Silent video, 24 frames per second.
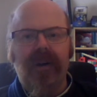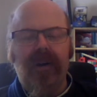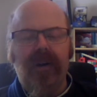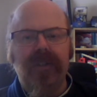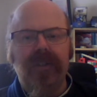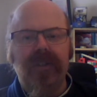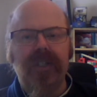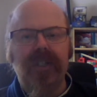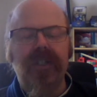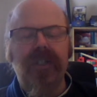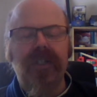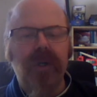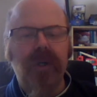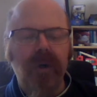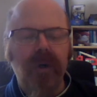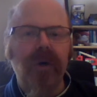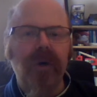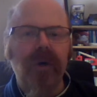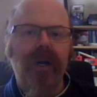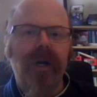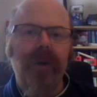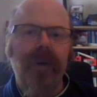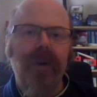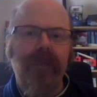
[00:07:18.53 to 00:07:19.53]
To
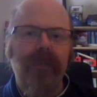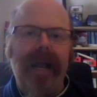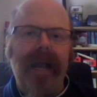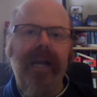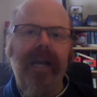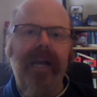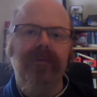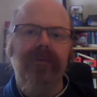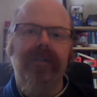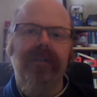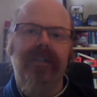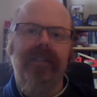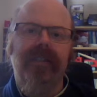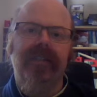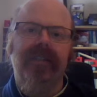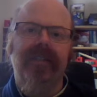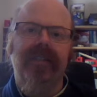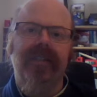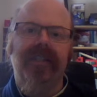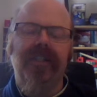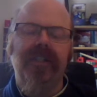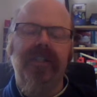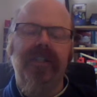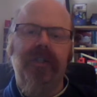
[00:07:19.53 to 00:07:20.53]
talk about
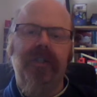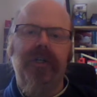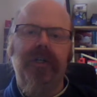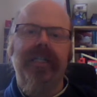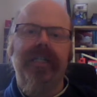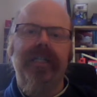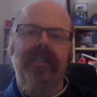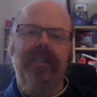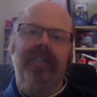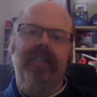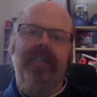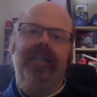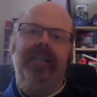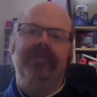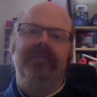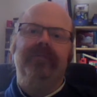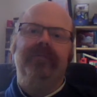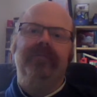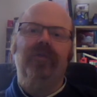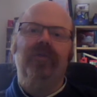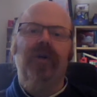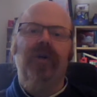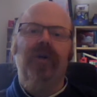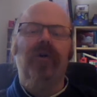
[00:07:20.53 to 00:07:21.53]
the Trinity
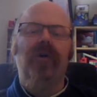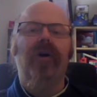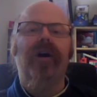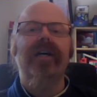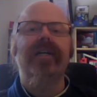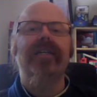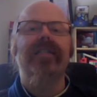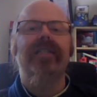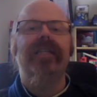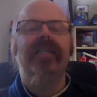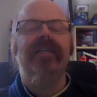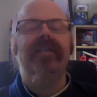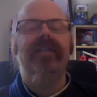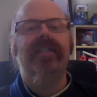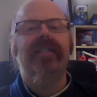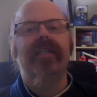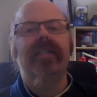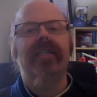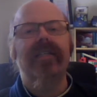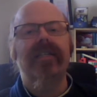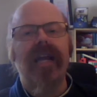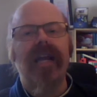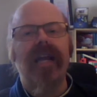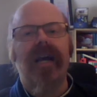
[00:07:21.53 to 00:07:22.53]
requires you
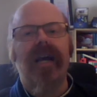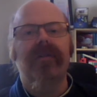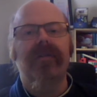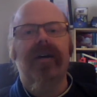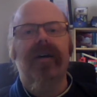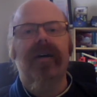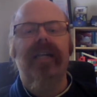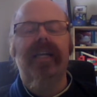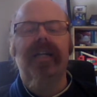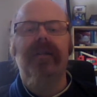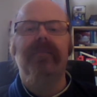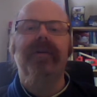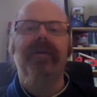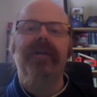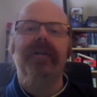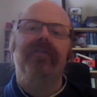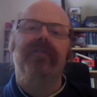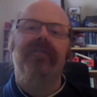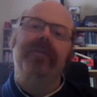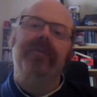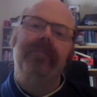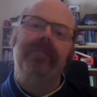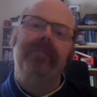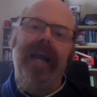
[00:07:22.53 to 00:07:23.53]
to know a little bit
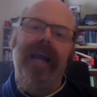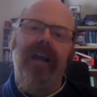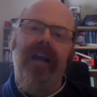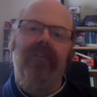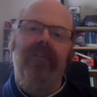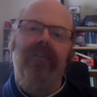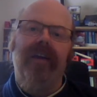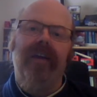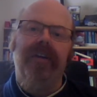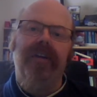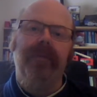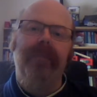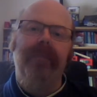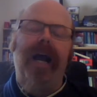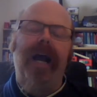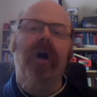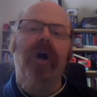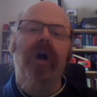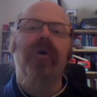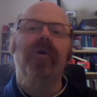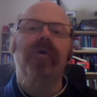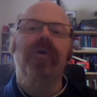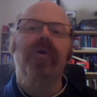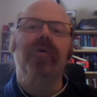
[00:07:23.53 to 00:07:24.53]
of the background about
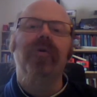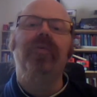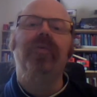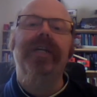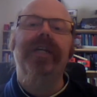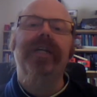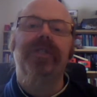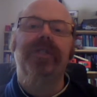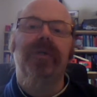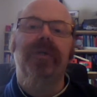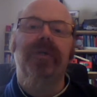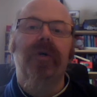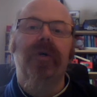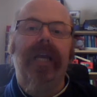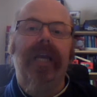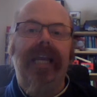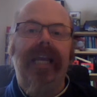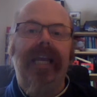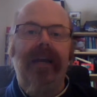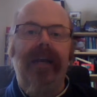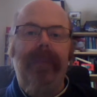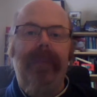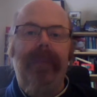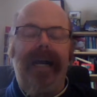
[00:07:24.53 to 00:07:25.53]
who we're
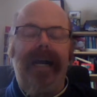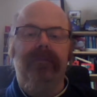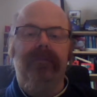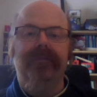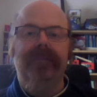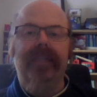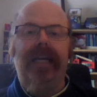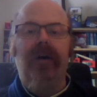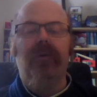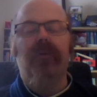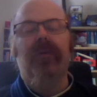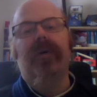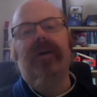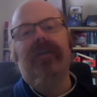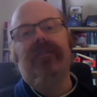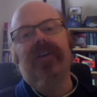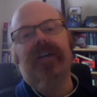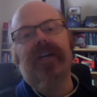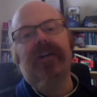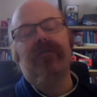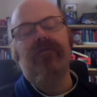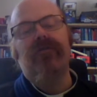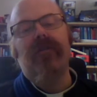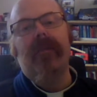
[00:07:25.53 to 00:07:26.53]
talking about. Now, if
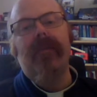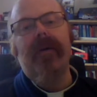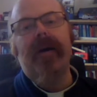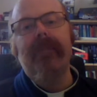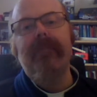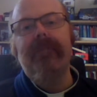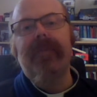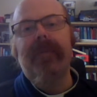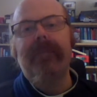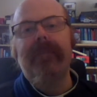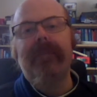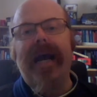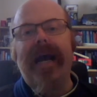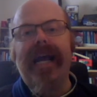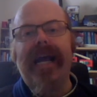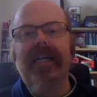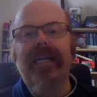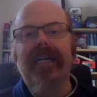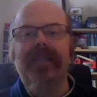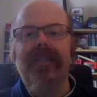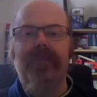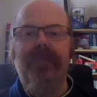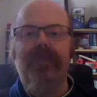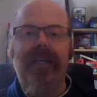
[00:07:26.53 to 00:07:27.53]
you can remember
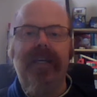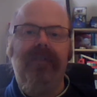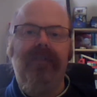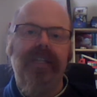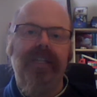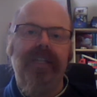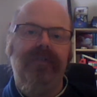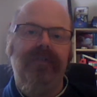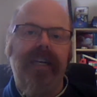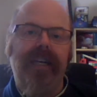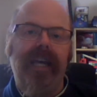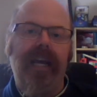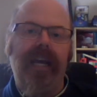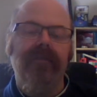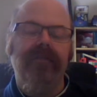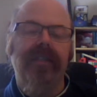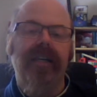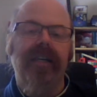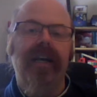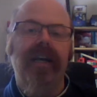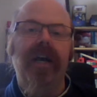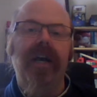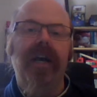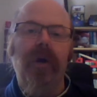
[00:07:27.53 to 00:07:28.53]
back to previous
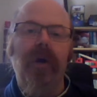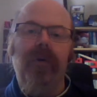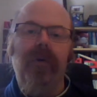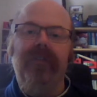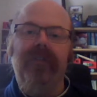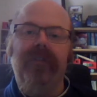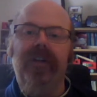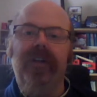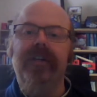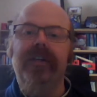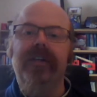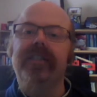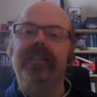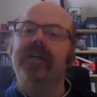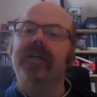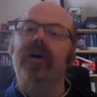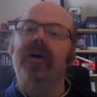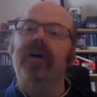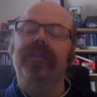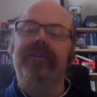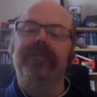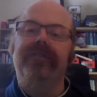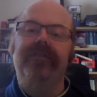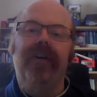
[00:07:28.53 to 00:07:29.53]
videos, we've looked at
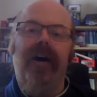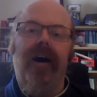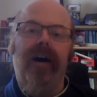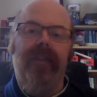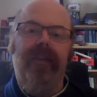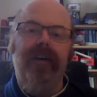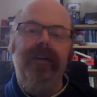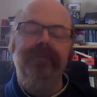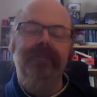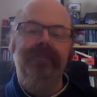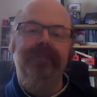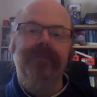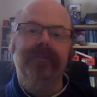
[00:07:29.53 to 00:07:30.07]
God the Father,